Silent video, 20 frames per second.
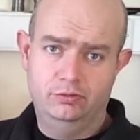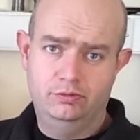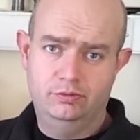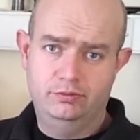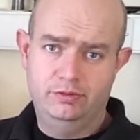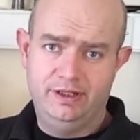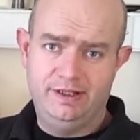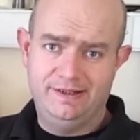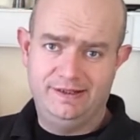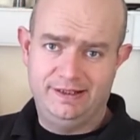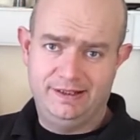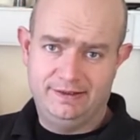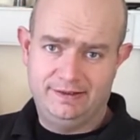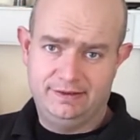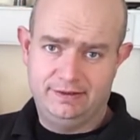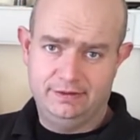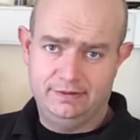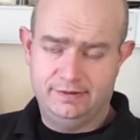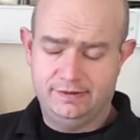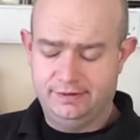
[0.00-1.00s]

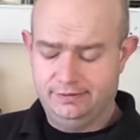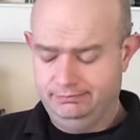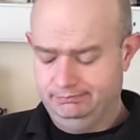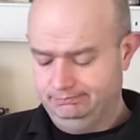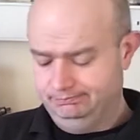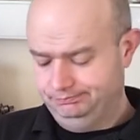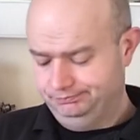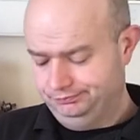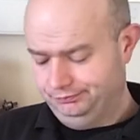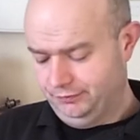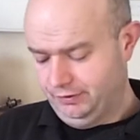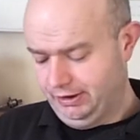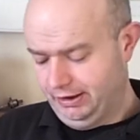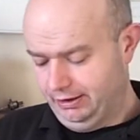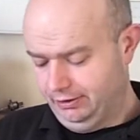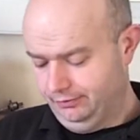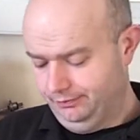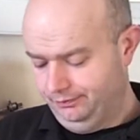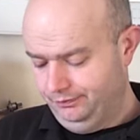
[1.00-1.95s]
resistance. Now,